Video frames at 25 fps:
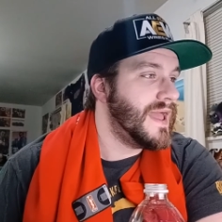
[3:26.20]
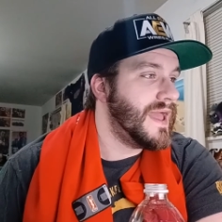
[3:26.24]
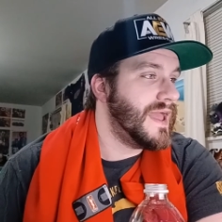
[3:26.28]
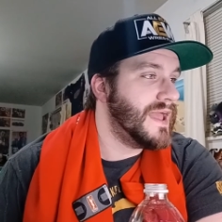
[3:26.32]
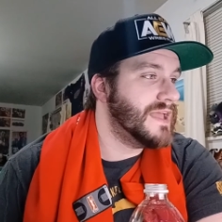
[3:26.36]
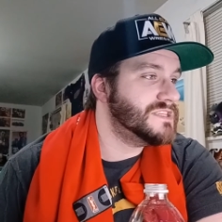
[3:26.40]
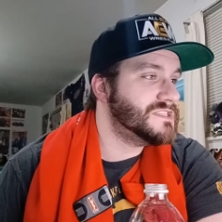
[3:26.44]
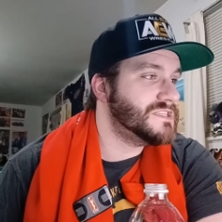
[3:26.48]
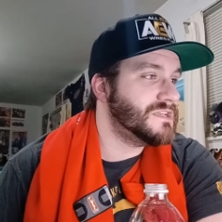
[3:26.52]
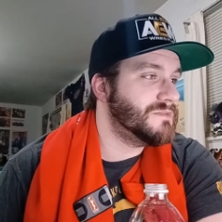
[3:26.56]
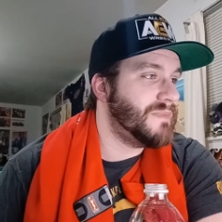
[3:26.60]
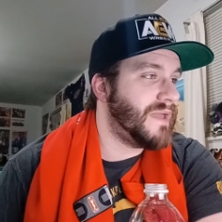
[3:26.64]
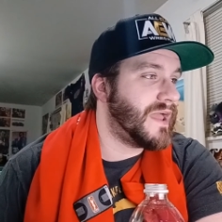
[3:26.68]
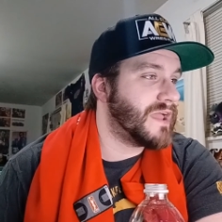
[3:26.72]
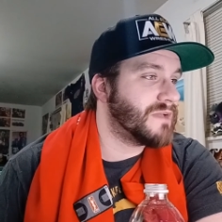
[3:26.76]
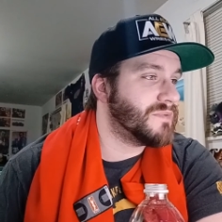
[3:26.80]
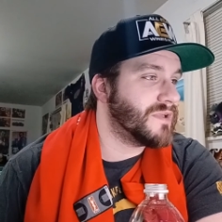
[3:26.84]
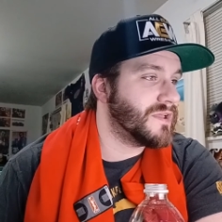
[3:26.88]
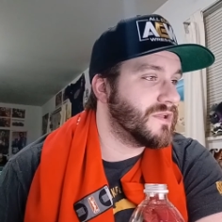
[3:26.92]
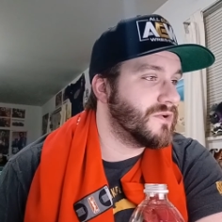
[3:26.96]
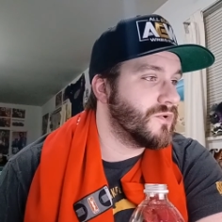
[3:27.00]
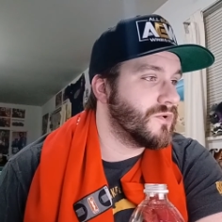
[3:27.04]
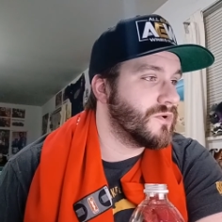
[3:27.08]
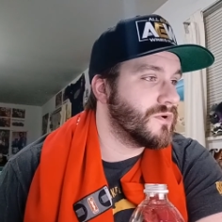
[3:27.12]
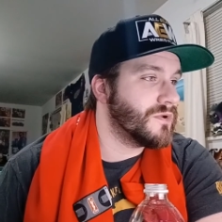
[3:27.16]
Ezi
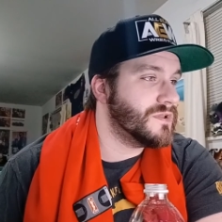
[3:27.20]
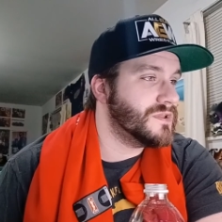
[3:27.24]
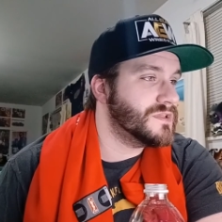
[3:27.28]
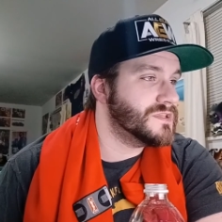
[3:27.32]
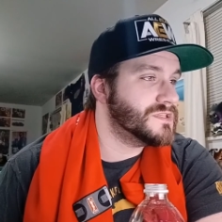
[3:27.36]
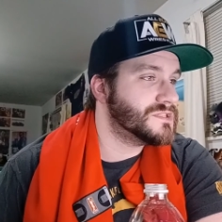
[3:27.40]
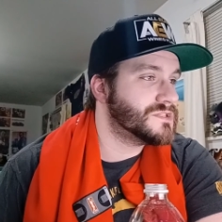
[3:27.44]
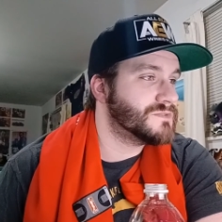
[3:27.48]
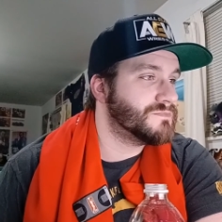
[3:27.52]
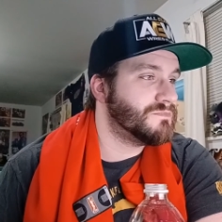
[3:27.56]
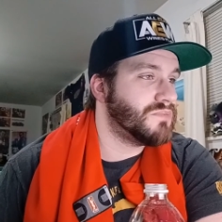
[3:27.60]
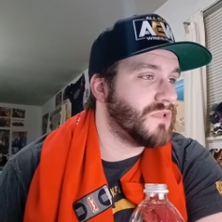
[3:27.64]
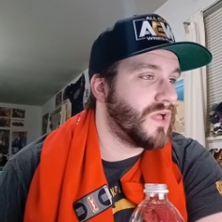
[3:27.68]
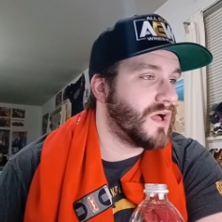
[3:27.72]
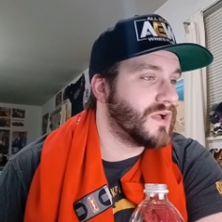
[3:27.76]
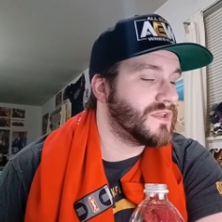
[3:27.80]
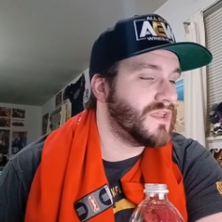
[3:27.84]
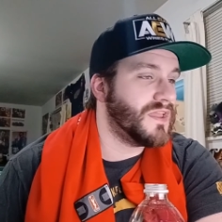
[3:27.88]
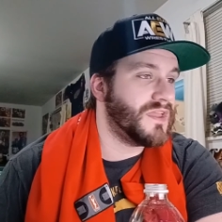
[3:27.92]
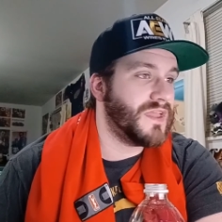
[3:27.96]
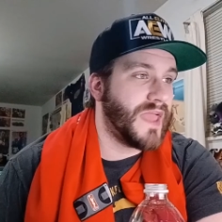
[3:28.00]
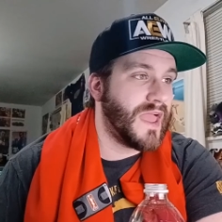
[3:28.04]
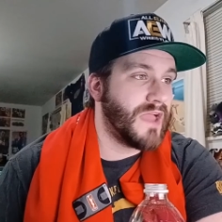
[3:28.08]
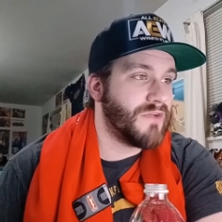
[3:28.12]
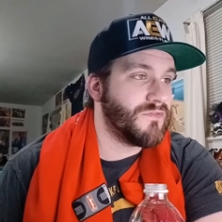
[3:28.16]
Magbegor is
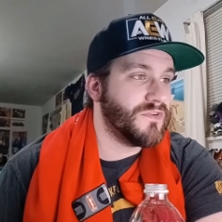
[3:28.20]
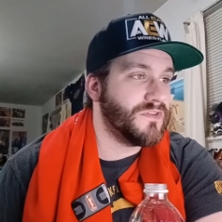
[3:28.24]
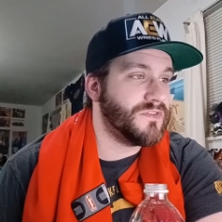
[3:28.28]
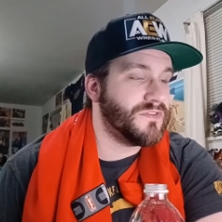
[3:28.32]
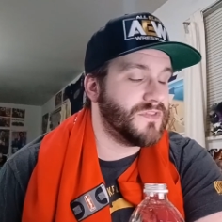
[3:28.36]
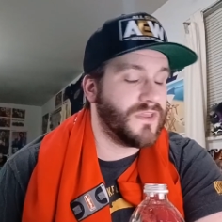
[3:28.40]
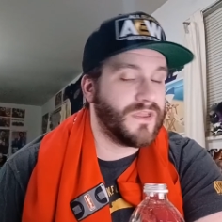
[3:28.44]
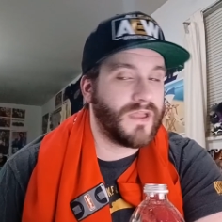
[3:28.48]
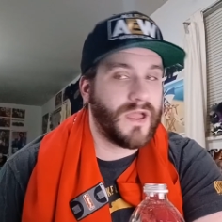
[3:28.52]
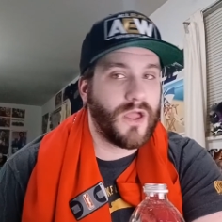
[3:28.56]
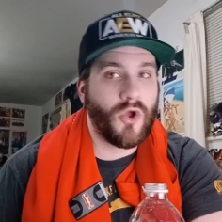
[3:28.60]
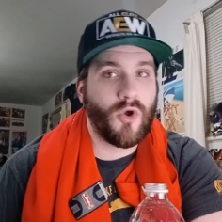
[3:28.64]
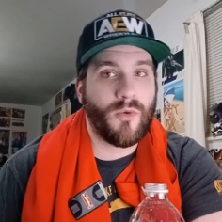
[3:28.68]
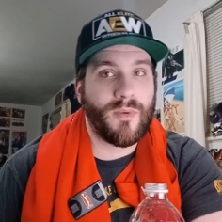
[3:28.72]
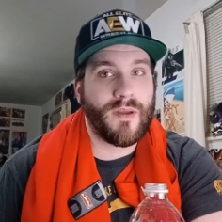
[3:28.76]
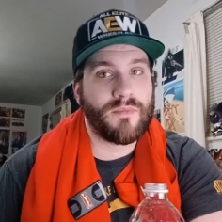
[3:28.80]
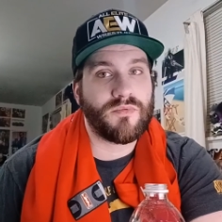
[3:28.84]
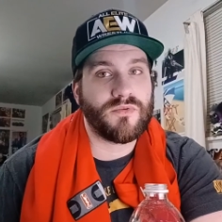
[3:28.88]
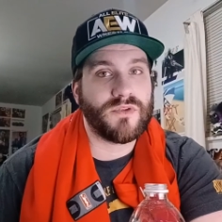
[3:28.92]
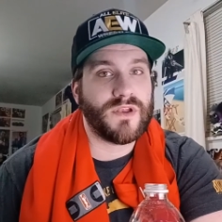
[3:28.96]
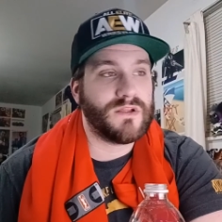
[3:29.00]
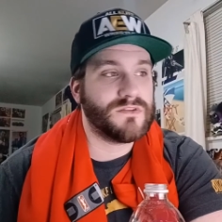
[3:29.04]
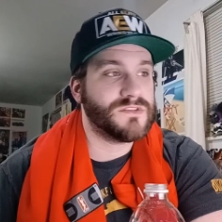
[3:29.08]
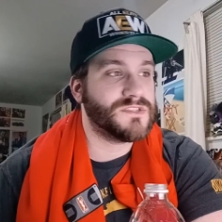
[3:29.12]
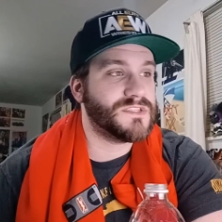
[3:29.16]
blocking everything. I hope I
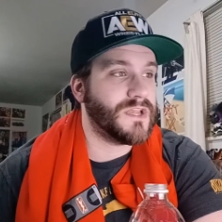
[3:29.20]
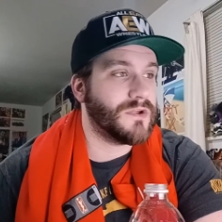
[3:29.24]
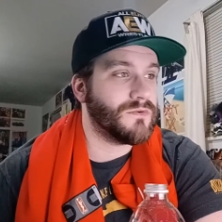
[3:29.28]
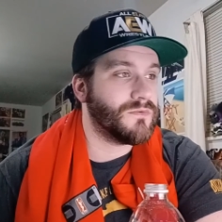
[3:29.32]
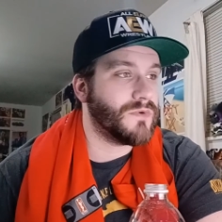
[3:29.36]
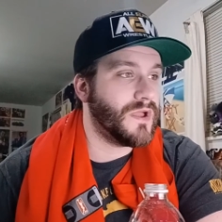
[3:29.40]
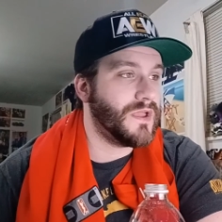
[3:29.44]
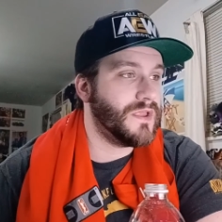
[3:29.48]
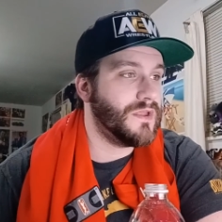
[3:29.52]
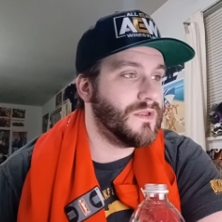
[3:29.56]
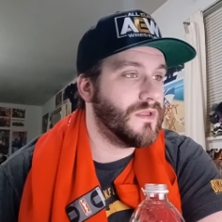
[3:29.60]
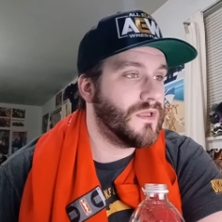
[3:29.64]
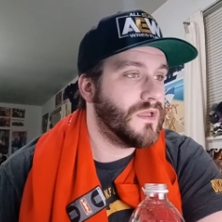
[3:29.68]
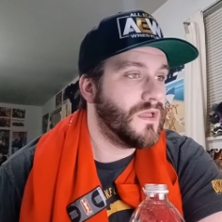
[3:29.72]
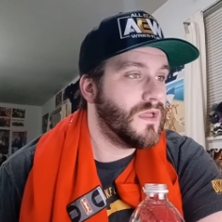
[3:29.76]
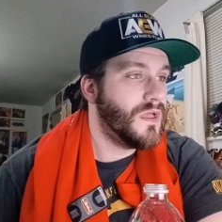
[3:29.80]
pronounced that right.